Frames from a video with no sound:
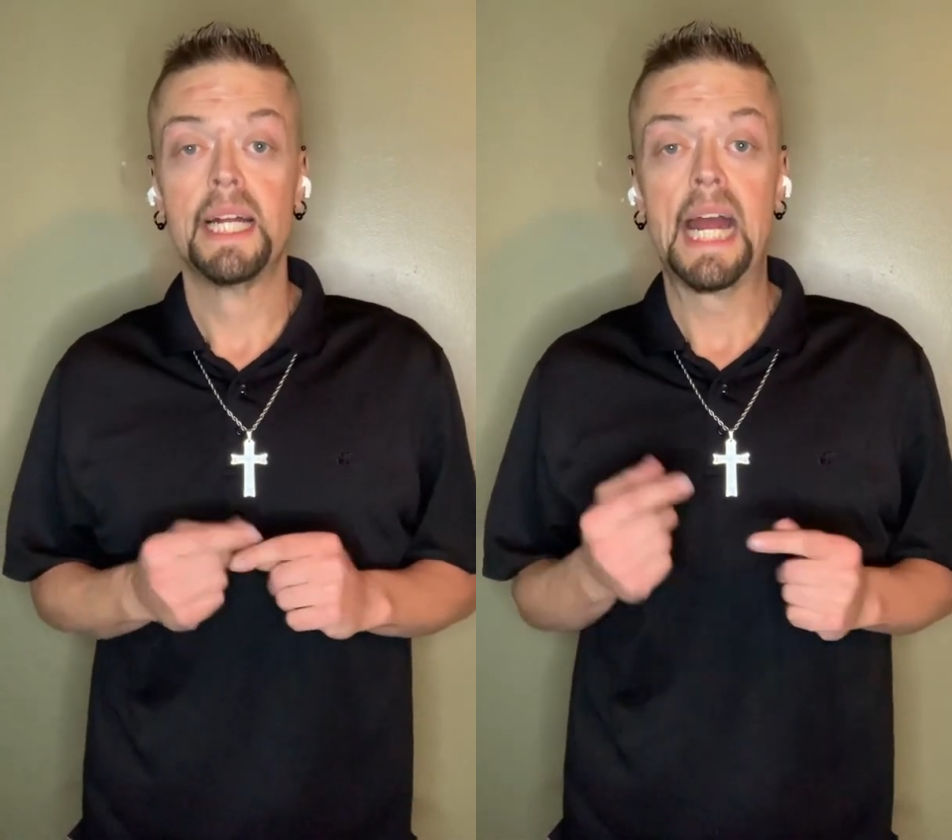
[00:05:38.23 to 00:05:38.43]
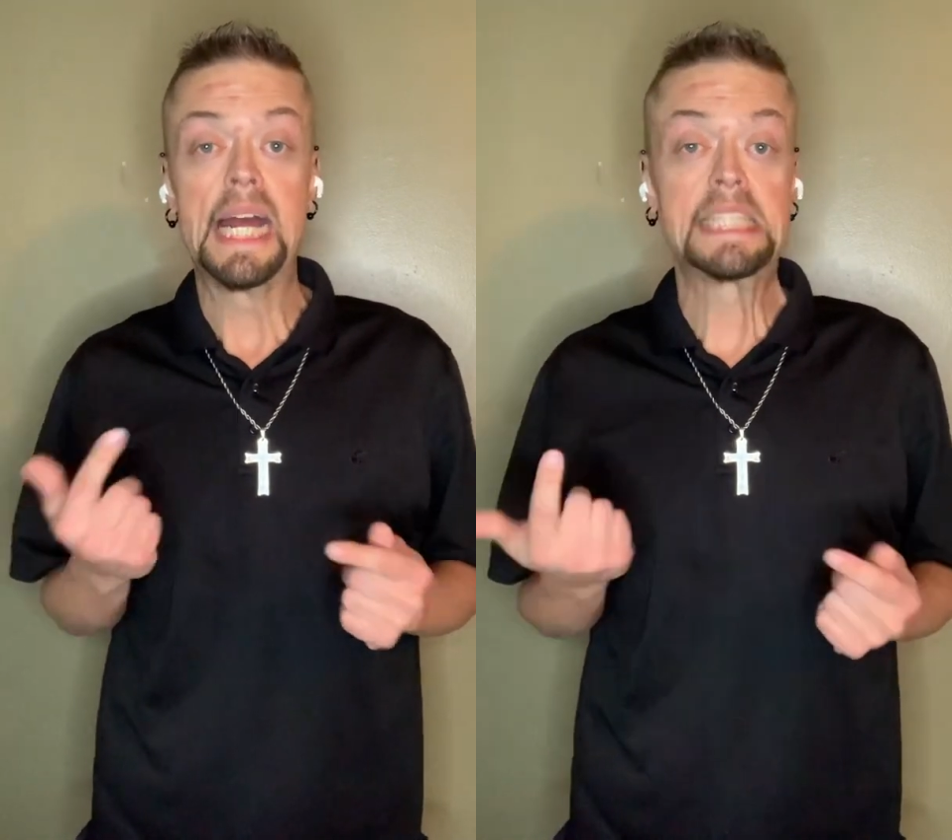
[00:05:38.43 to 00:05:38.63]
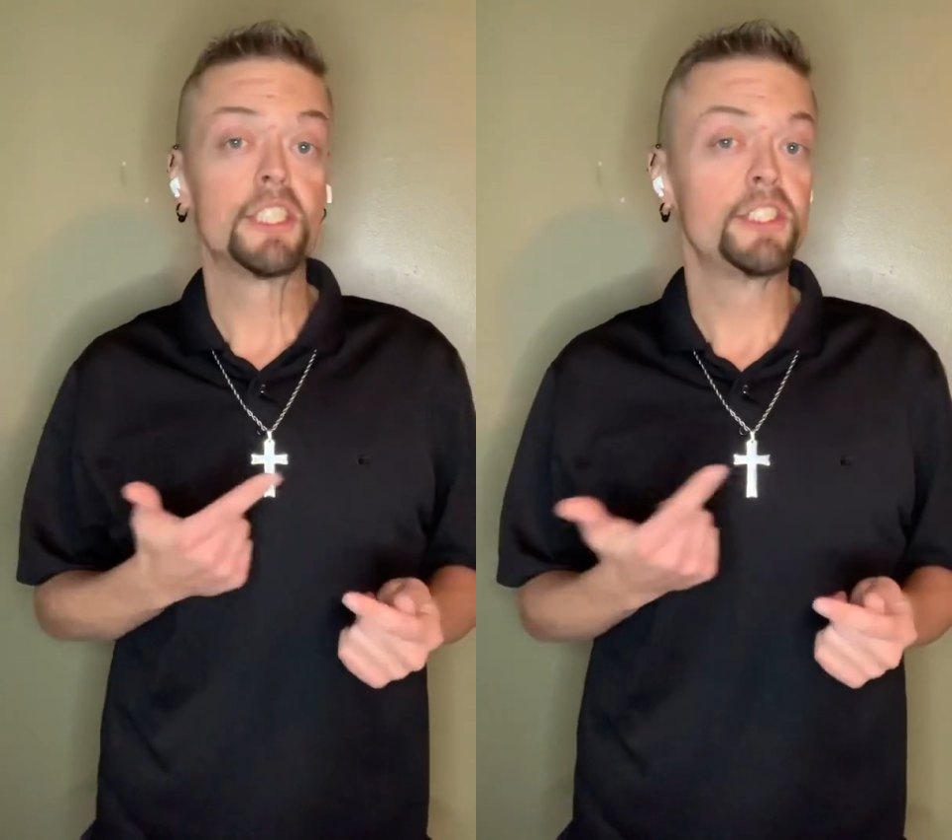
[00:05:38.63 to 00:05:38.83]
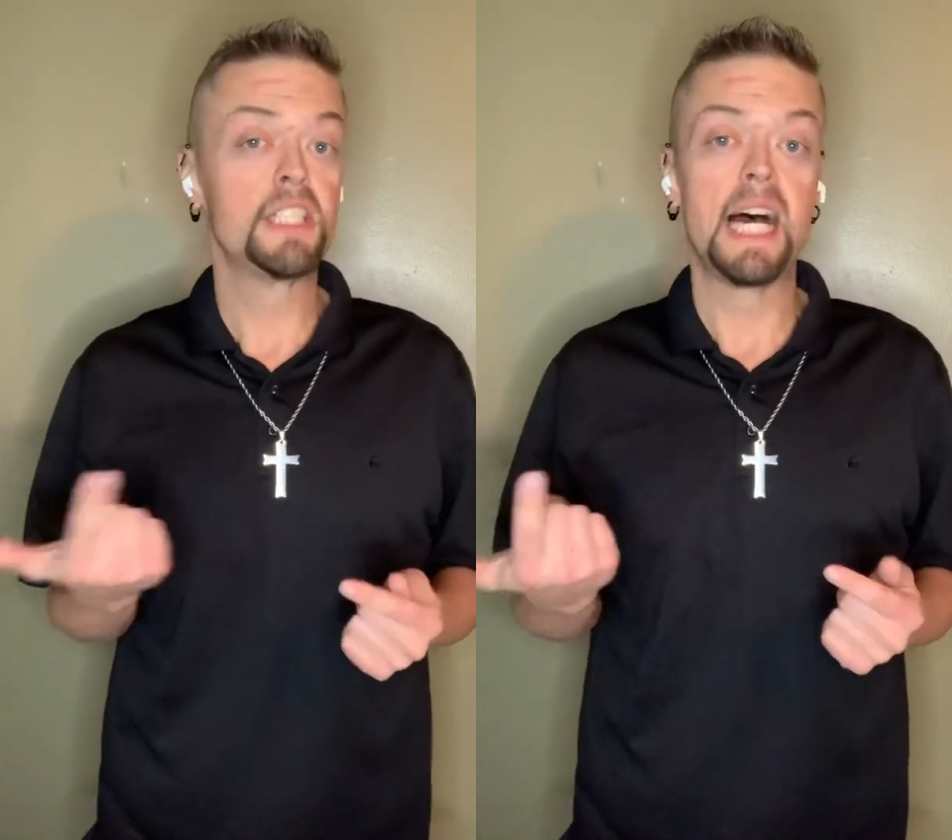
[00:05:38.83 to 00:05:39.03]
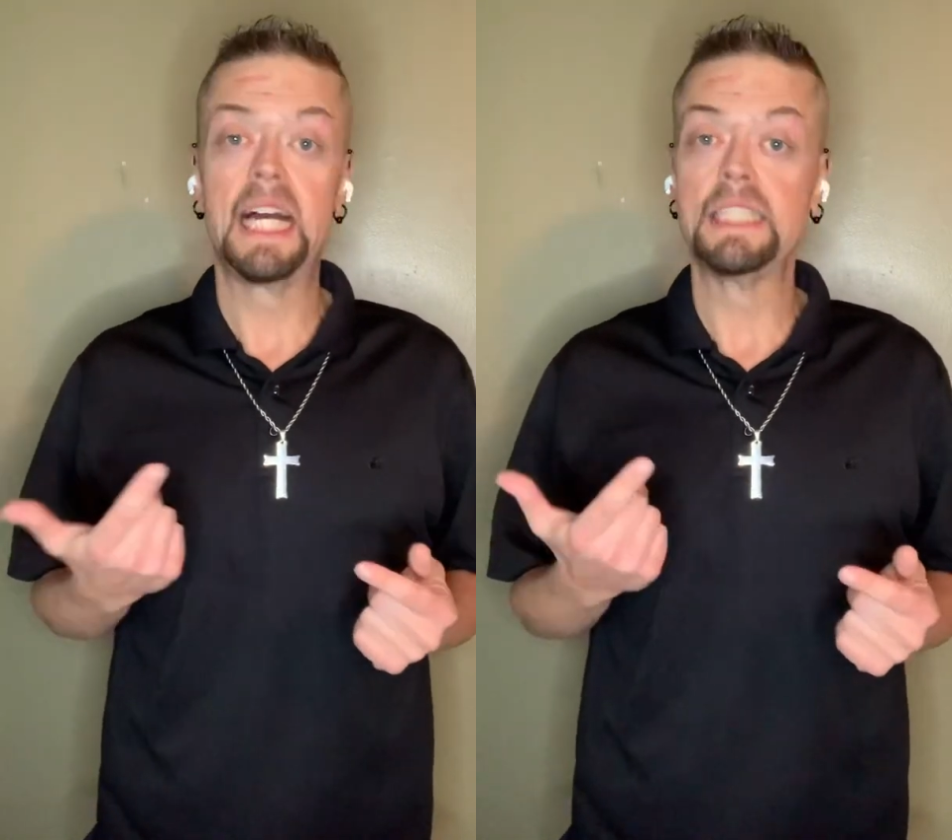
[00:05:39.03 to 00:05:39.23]

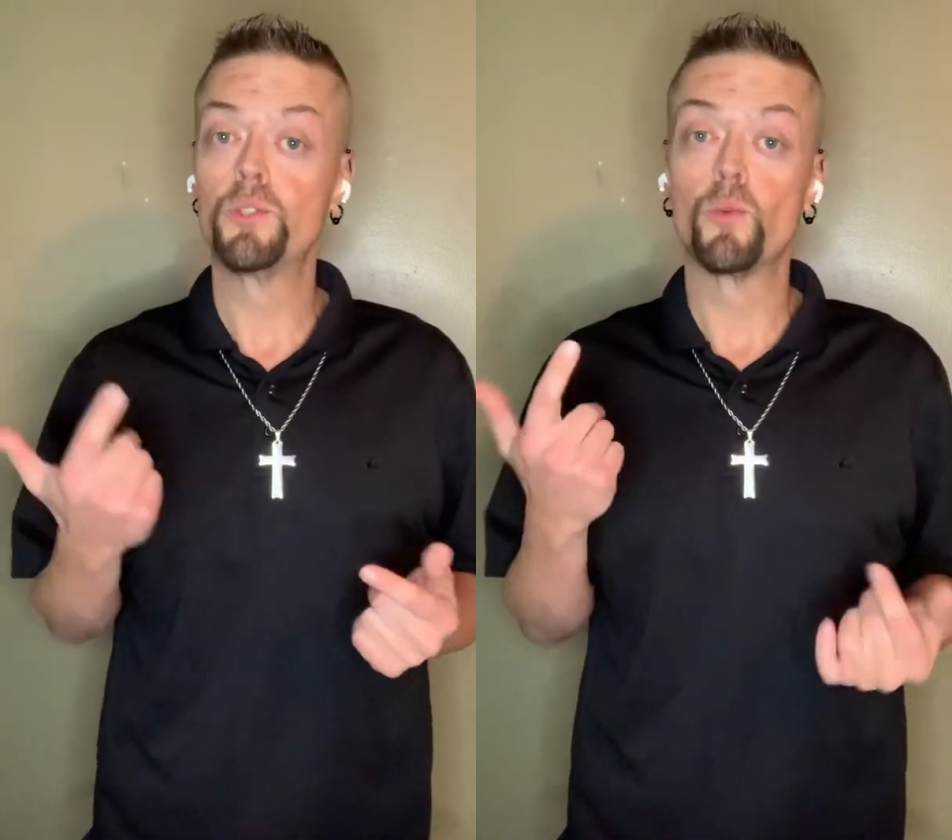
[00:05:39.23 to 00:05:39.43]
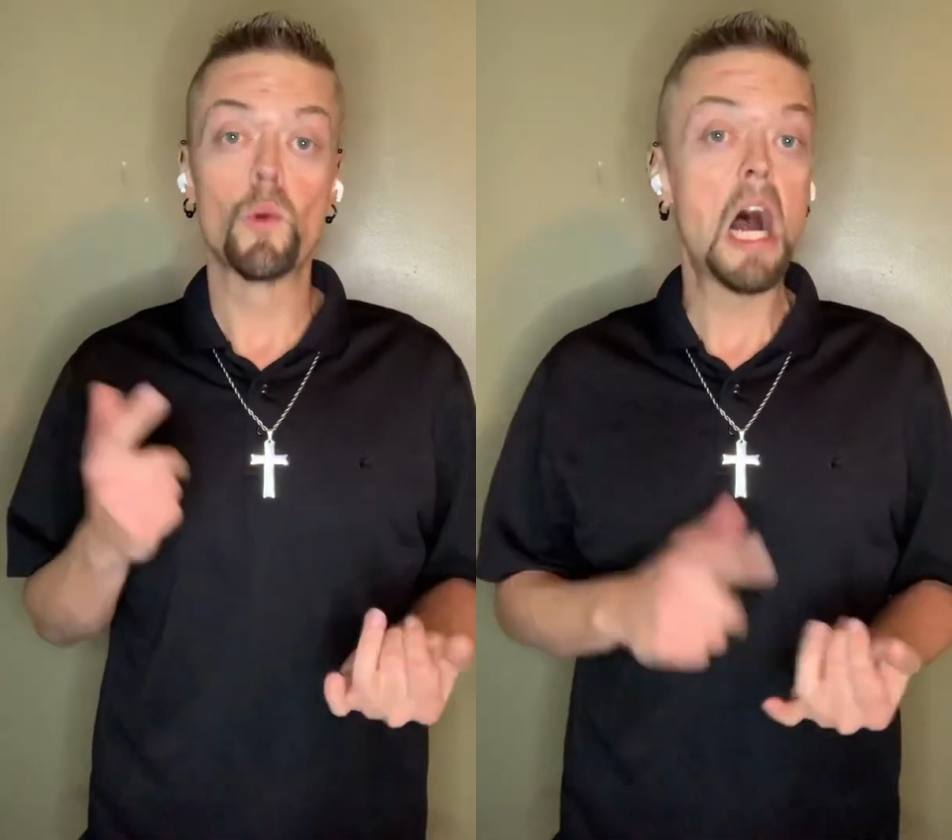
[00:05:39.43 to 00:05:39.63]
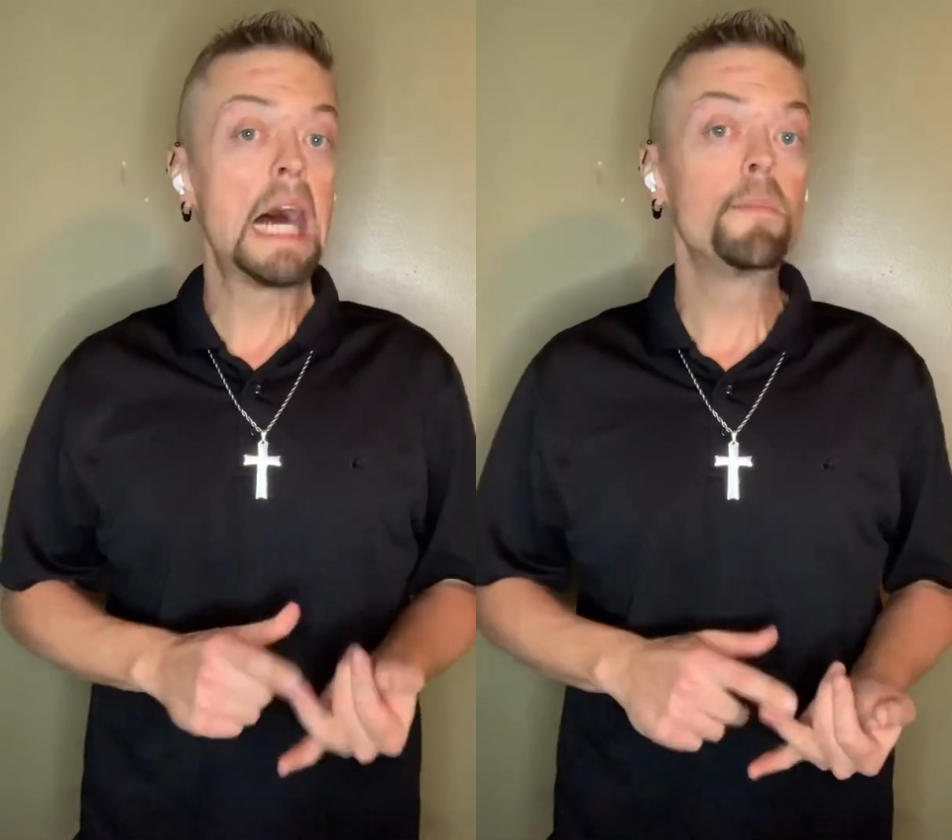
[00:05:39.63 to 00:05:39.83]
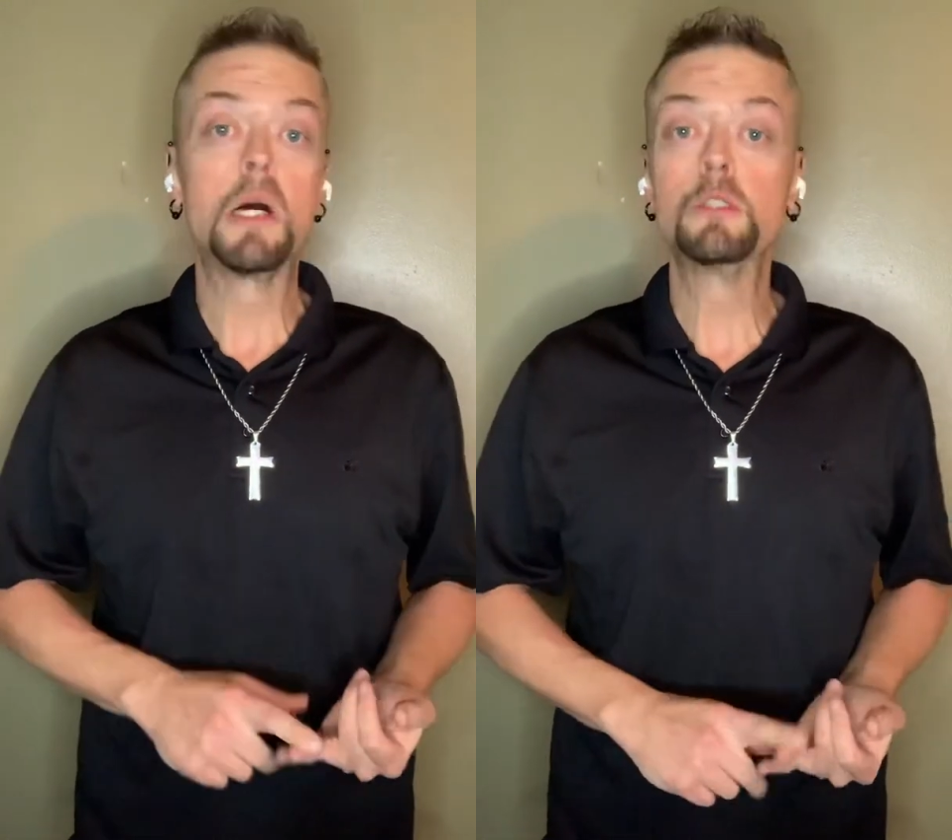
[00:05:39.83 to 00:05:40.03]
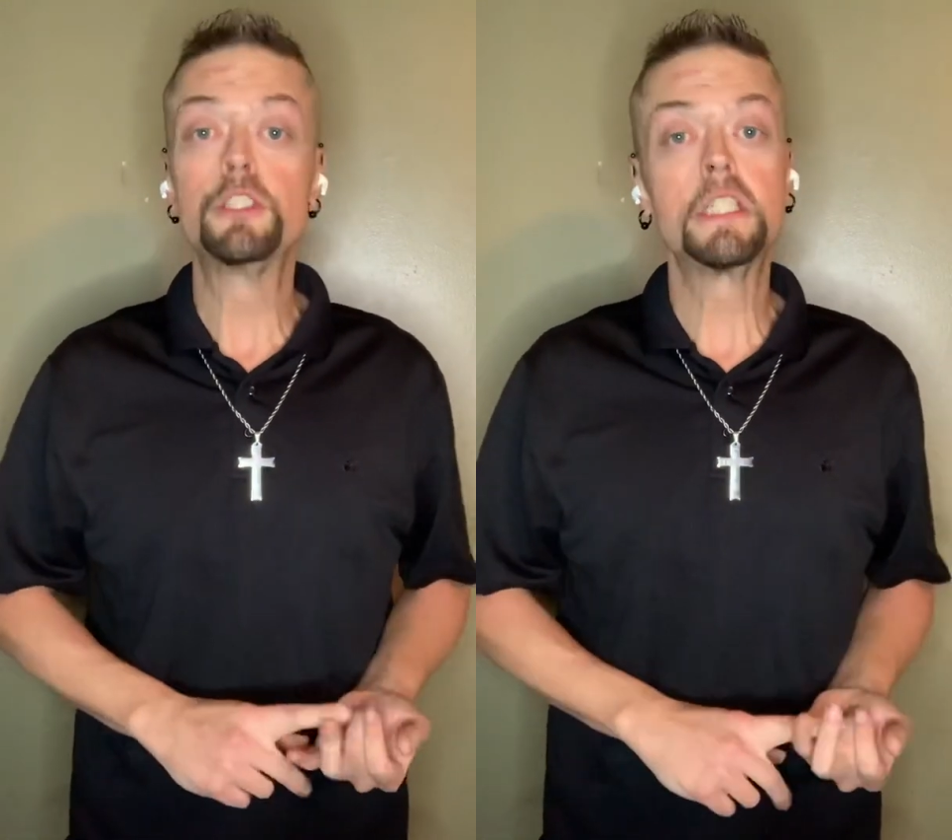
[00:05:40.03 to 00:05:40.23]
exercise raw
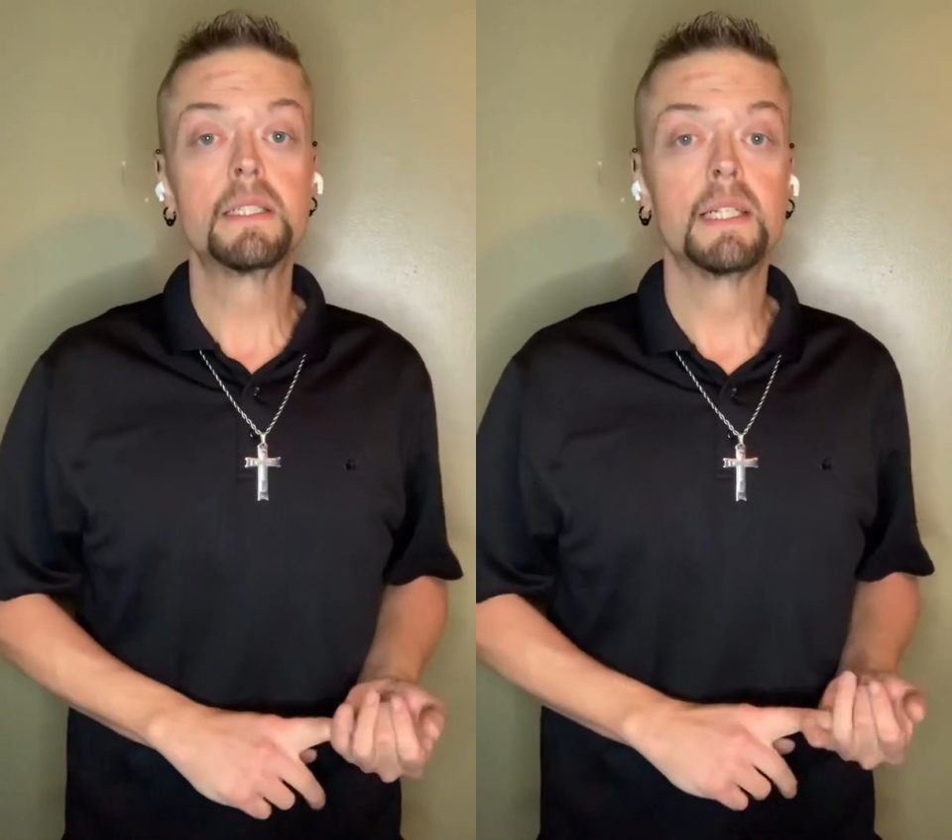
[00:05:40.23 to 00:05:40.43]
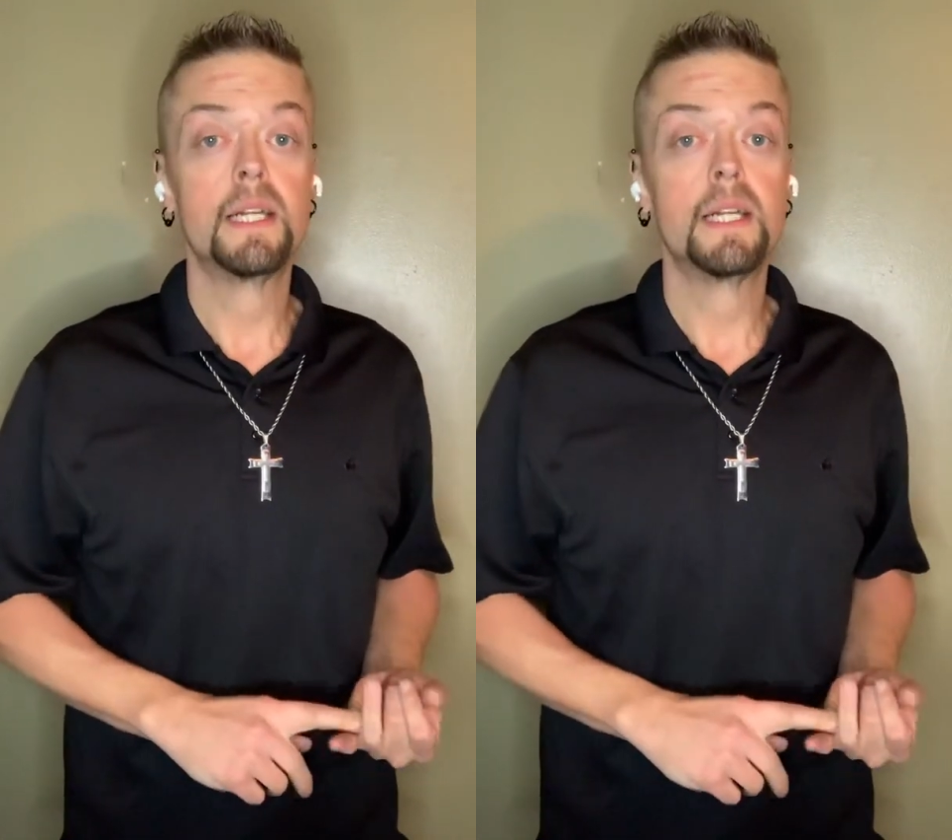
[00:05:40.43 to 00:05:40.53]
emotion,